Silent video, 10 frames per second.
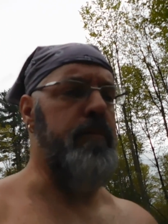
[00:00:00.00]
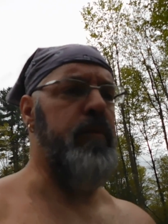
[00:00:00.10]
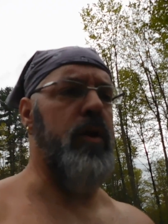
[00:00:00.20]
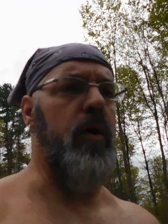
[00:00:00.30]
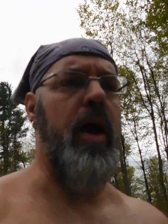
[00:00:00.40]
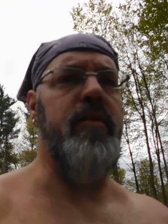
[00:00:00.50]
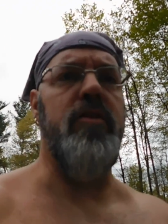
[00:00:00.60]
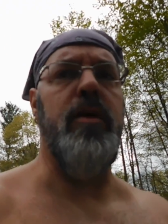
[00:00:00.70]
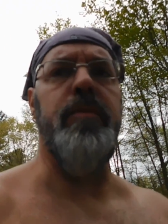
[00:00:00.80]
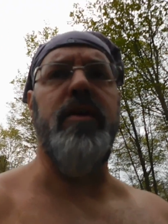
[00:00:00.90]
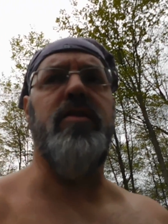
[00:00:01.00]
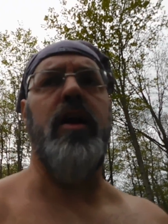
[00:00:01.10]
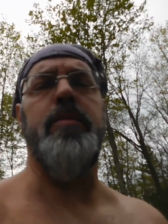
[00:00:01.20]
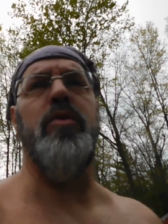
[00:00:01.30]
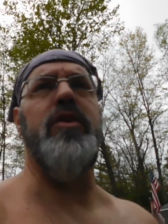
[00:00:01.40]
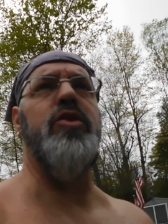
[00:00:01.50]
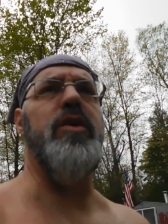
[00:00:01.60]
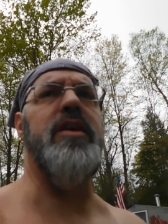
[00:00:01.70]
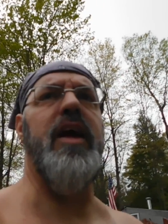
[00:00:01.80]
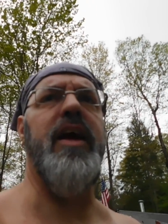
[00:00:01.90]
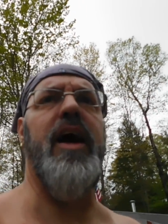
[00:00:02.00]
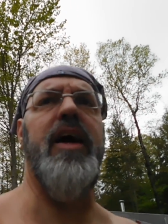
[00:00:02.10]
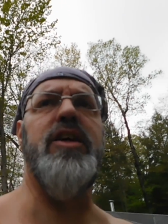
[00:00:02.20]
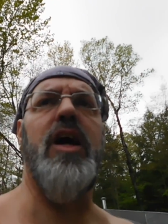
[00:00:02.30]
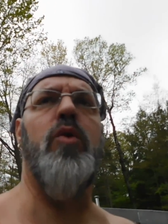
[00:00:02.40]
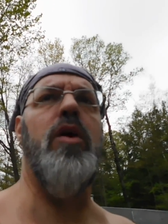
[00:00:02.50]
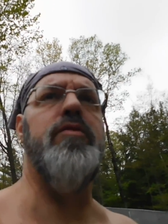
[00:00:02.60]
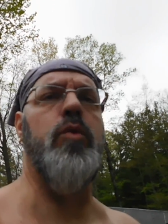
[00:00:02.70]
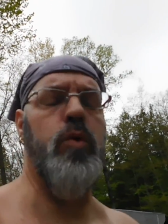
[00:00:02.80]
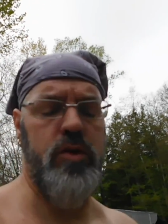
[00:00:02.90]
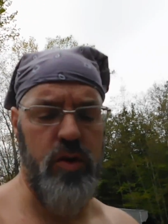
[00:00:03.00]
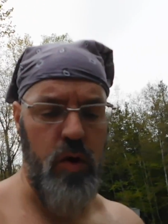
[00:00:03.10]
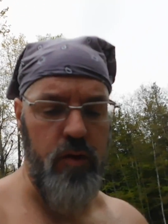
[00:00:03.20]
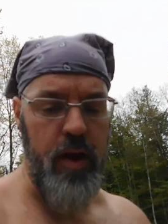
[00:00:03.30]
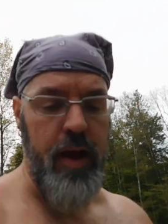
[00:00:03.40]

you know, having something set up so that you can take a hot shower off the wood stove.